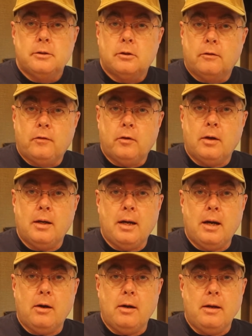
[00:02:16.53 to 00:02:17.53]
So if you're in an
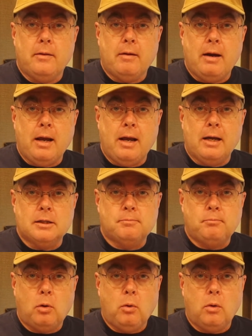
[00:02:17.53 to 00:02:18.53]
area that has
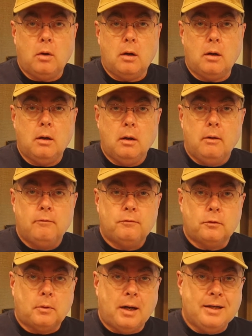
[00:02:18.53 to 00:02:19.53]
poor
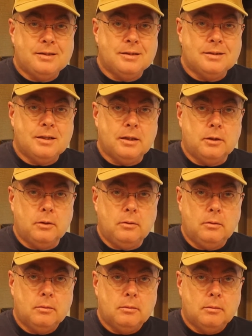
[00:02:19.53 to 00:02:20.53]
Verizon
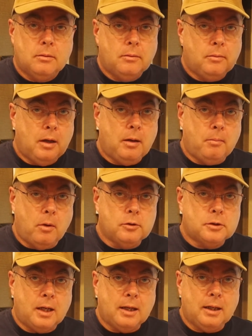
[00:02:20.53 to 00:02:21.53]
signal, well,
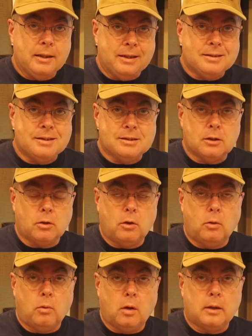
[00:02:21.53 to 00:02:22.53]
most likely this isn't
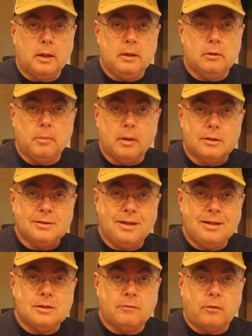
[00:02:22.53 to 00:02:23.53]
going to work either because
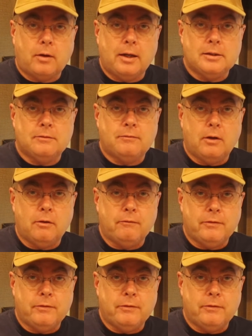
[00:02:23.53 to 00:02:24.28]
it is a Verizon phone.